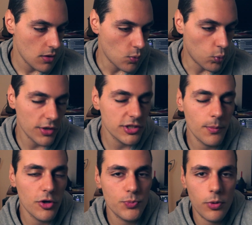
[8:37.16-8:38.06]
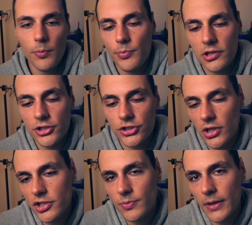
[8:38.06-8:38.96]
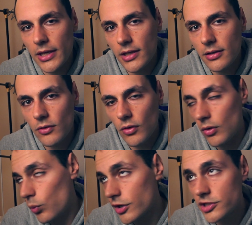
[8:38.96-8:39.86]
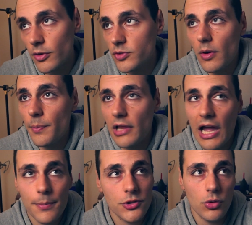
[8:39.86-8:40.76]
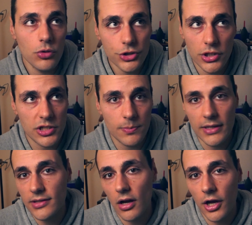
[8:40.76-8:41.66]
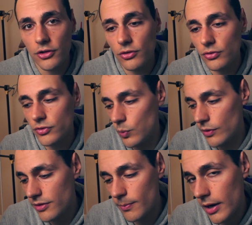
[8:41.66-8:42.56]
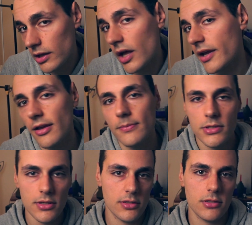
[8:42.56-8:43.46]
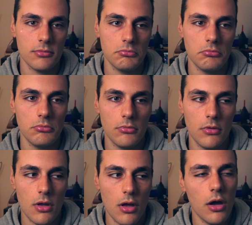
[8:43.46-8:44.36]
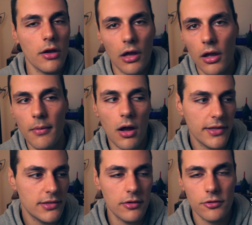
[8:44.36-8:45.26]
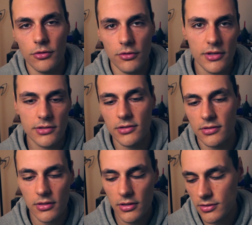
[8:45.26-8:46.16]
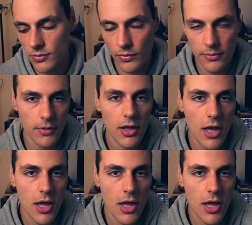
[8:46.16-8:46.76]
what is the most popular shutter speed, or what is the most popular aperture or shutter speed that I use with my Leica M6? Okay, I tend to do this, this, and this with my...